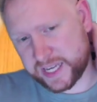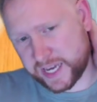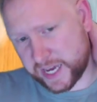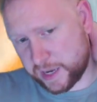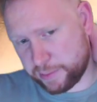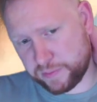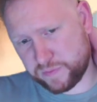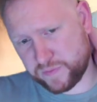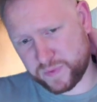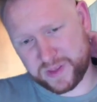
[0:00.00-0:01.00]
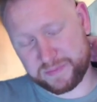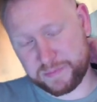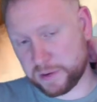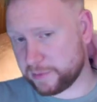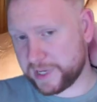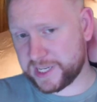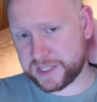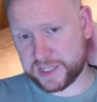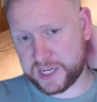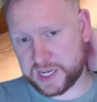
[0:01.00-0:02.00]
But the problem
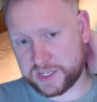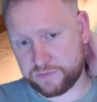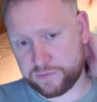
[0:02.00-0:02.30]
is